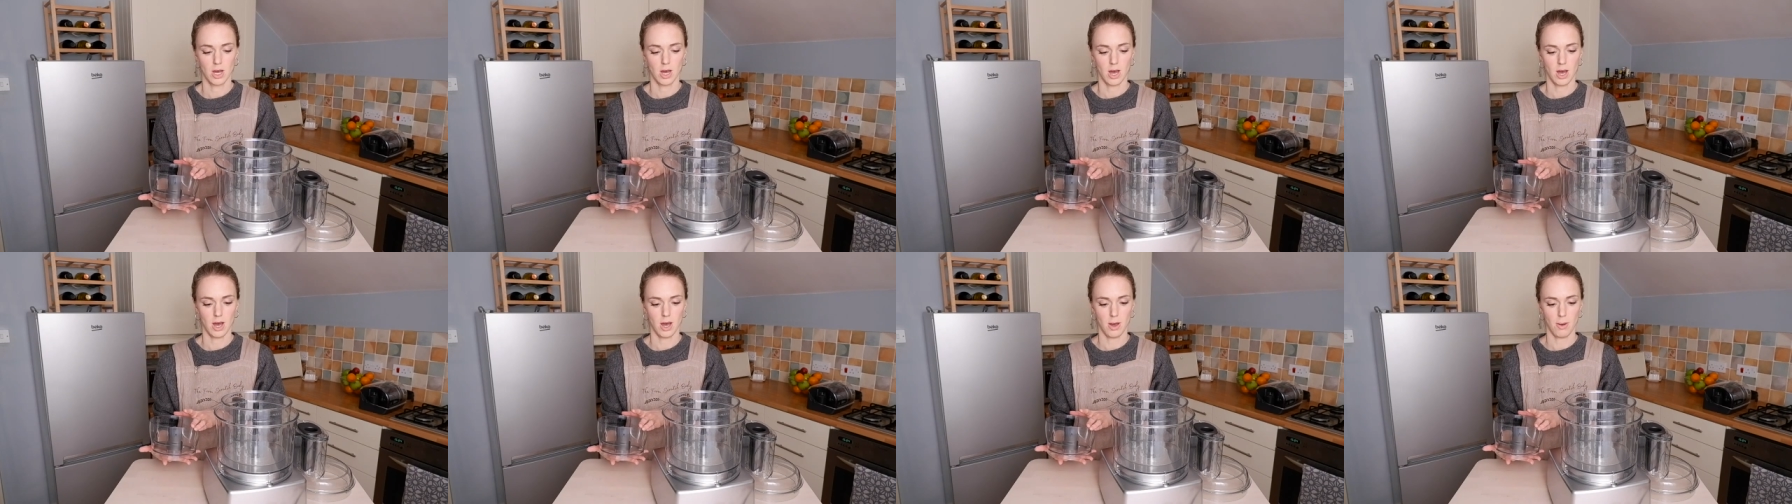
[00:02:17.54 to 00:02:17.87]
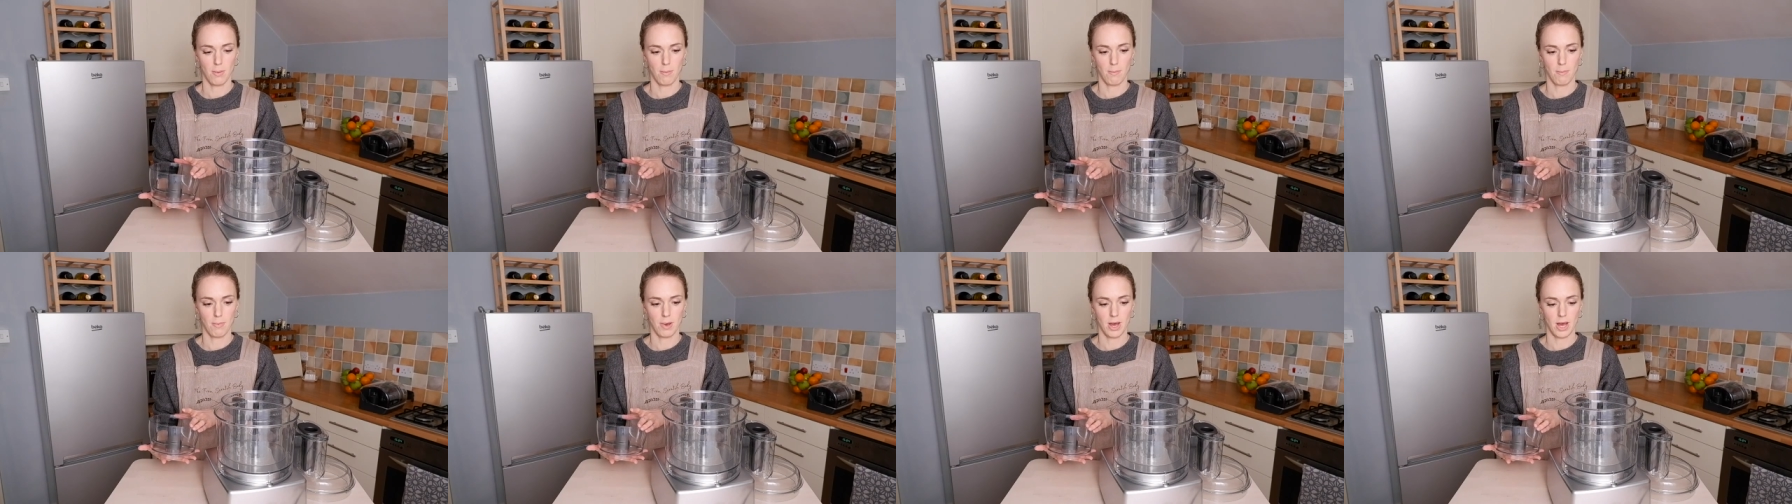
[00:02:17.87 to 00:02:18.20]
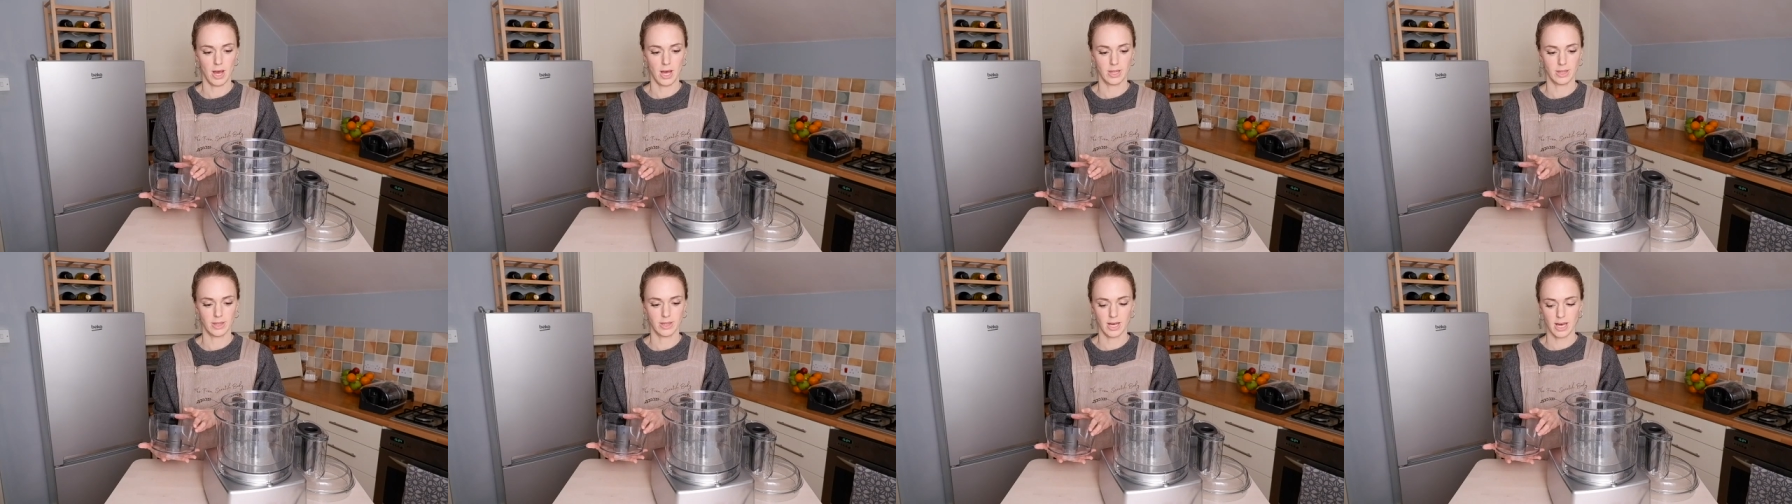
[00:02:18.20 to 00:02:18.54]

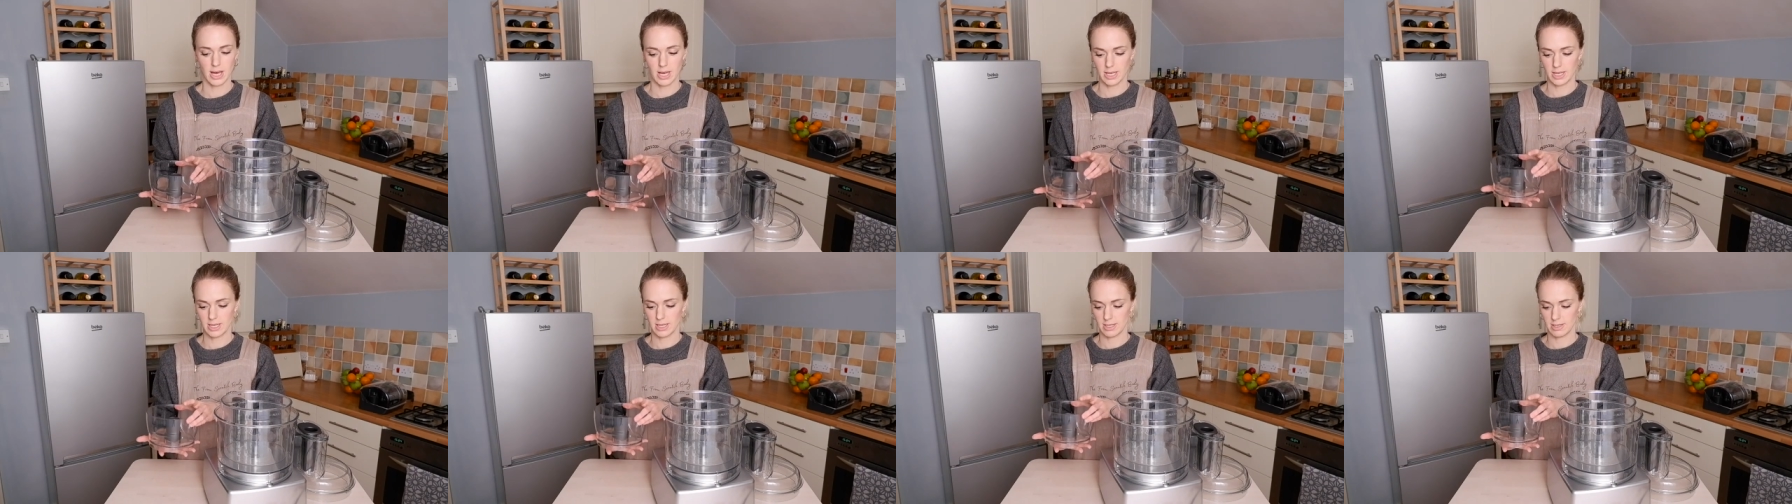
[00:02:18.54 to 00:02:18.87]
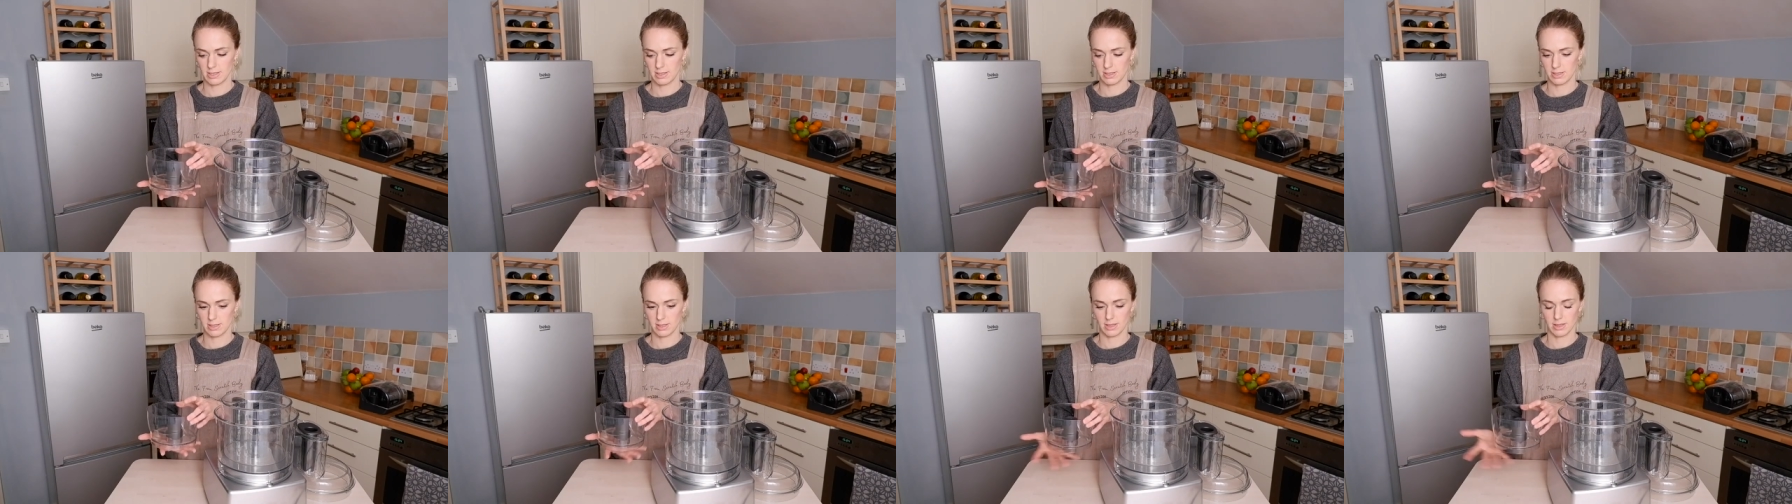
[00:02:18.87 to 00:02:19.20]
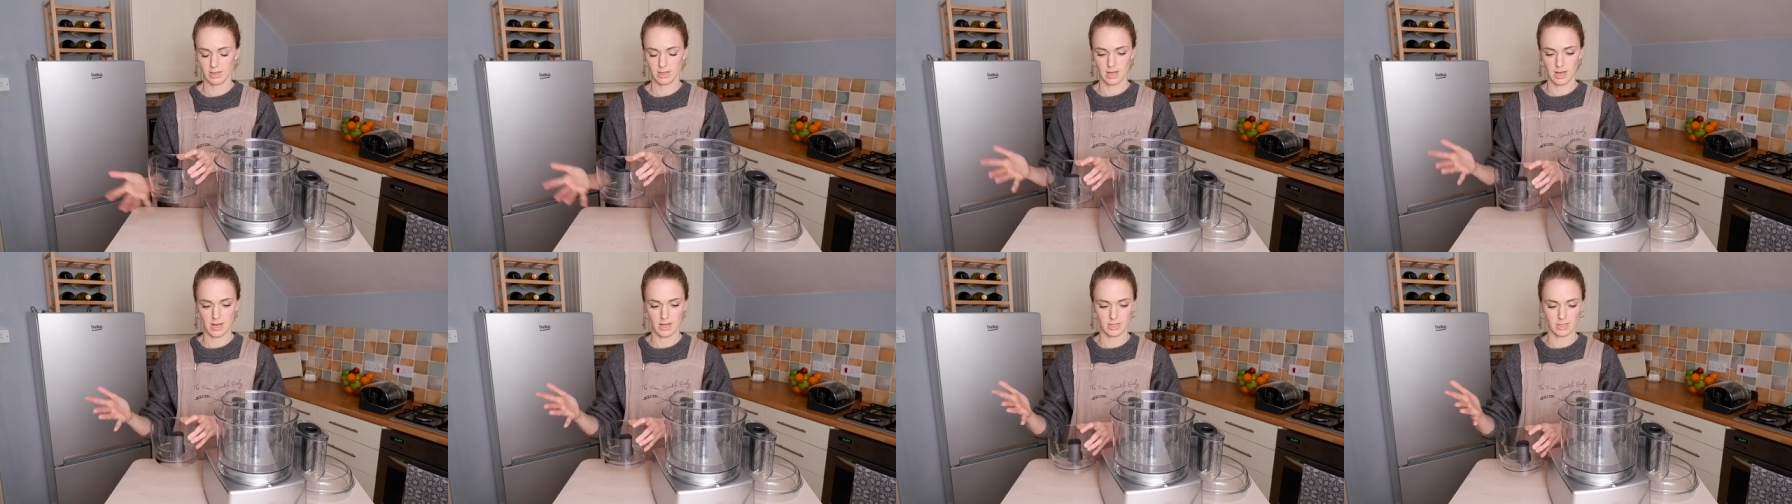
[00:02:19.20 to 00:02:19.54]
And that is
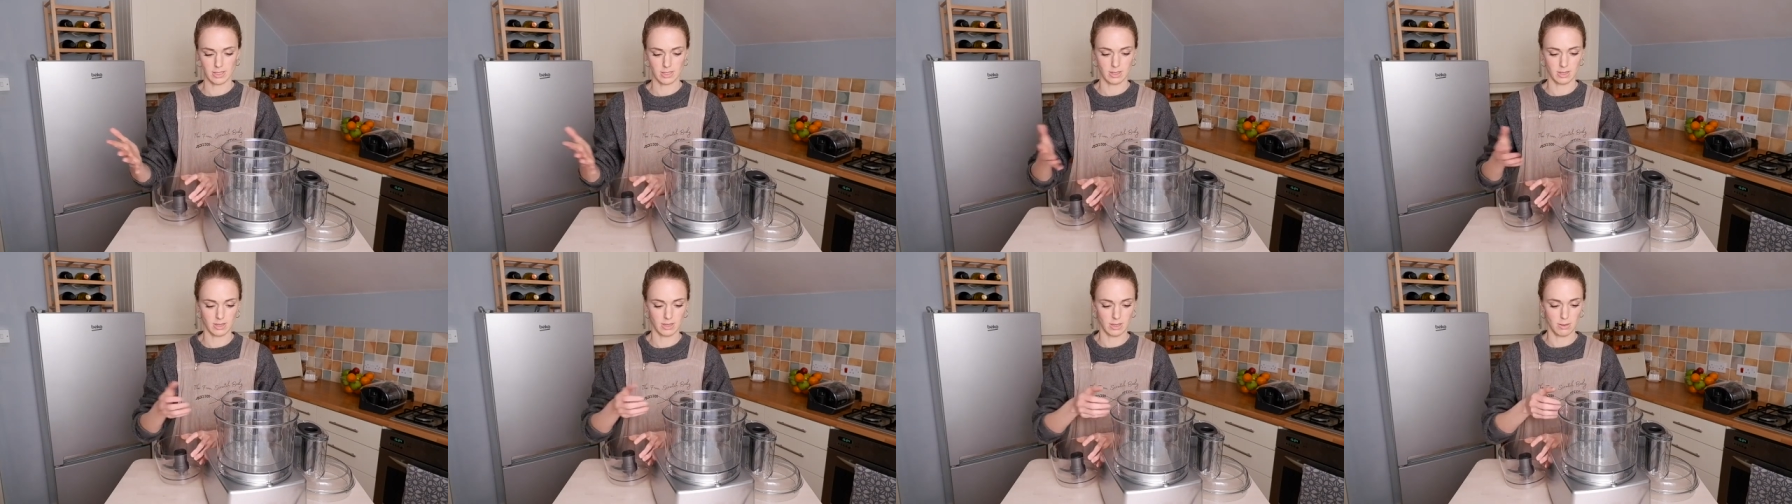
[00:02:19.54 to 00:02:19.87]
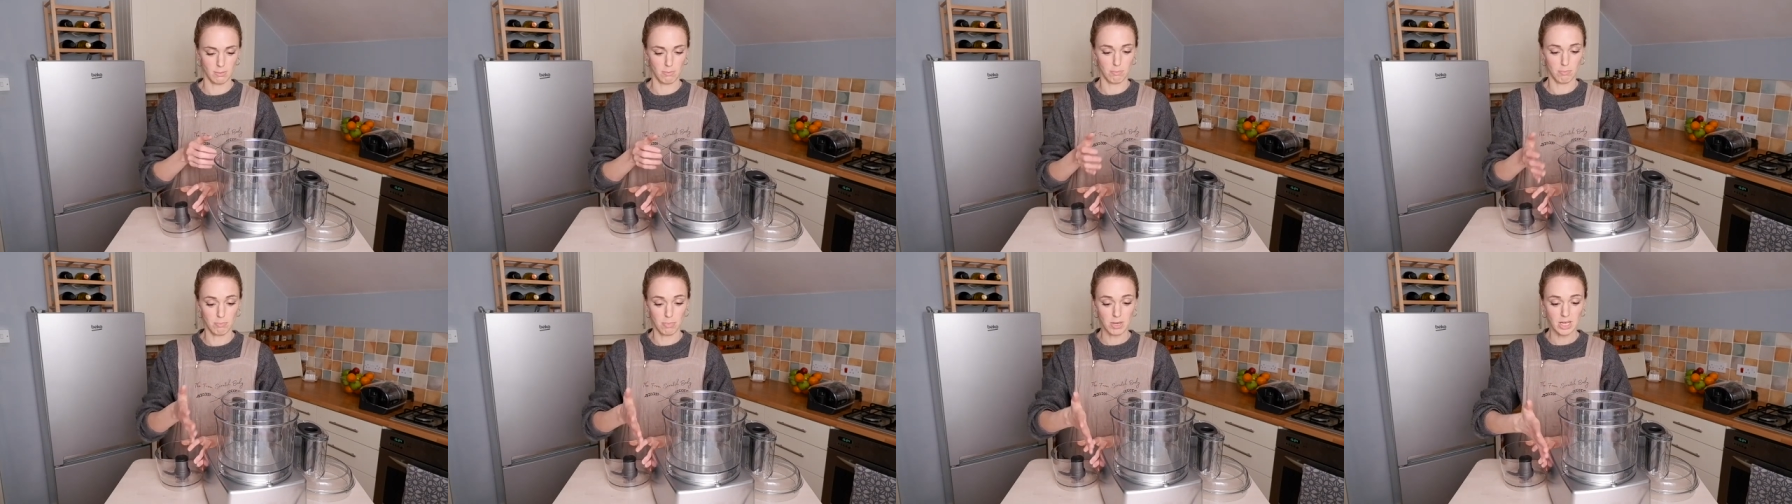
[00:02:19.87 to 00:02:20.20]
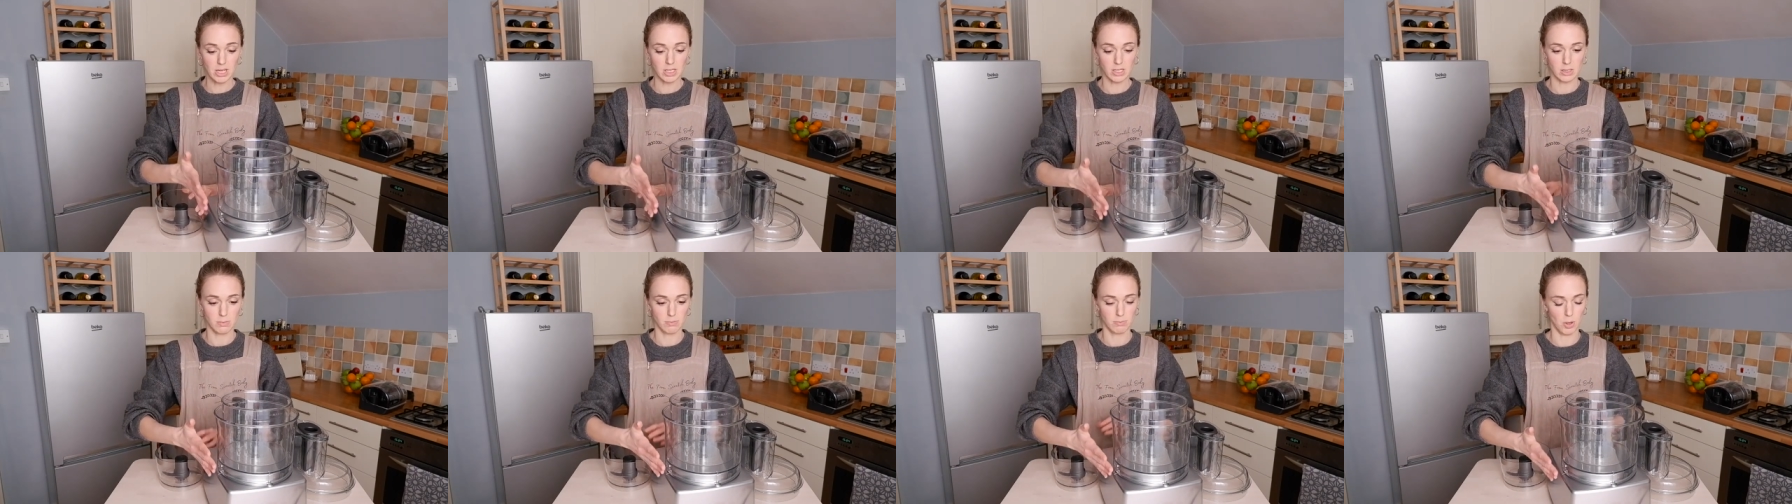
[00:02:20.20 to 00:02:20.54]
that the
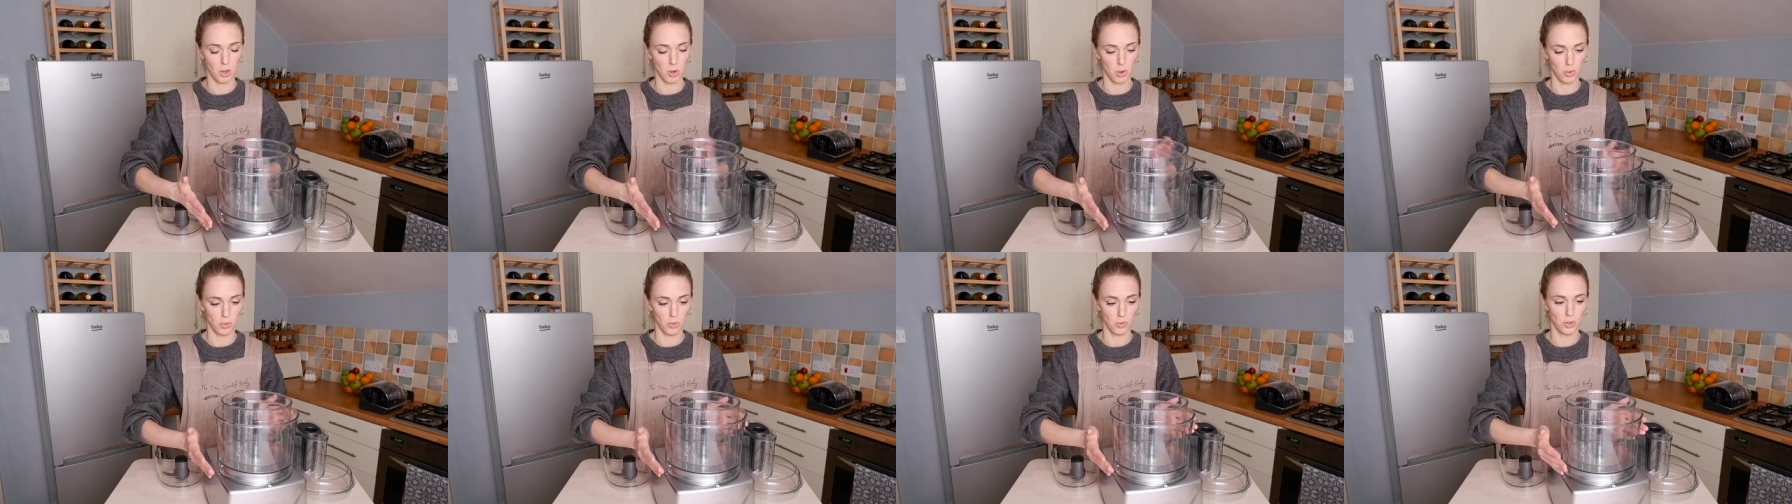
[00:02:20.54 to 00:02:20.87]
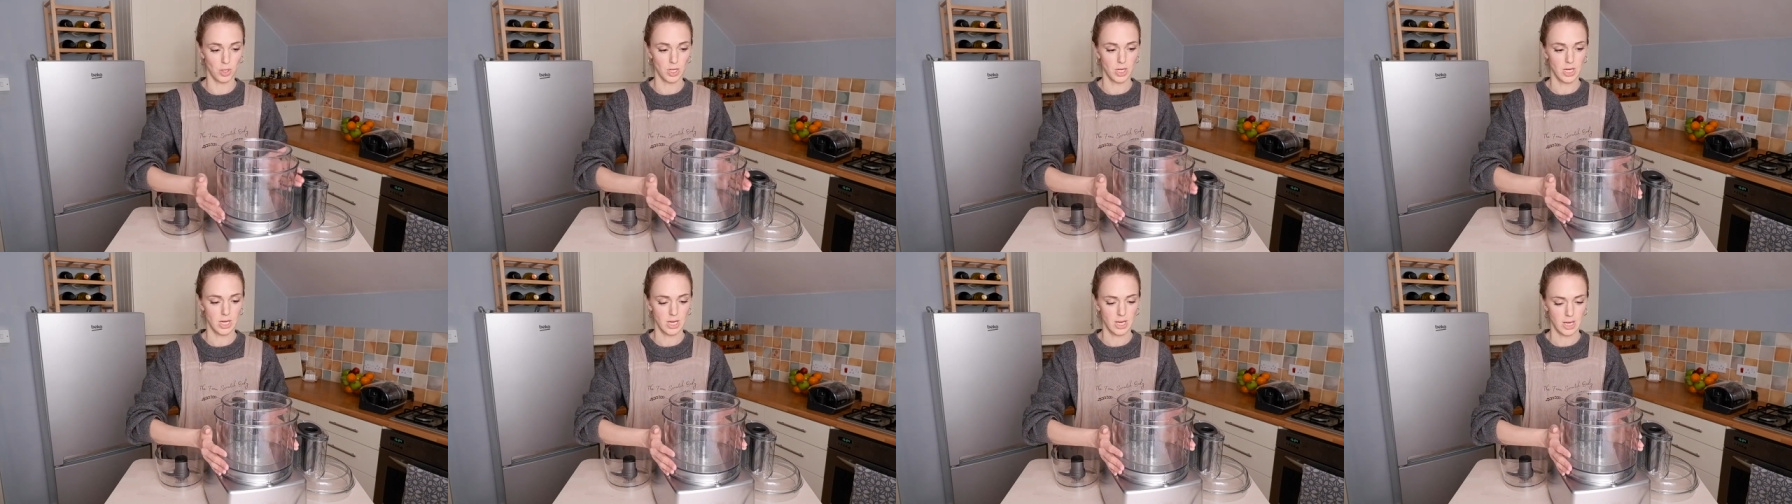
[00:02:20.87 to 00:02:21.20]
biggest bowl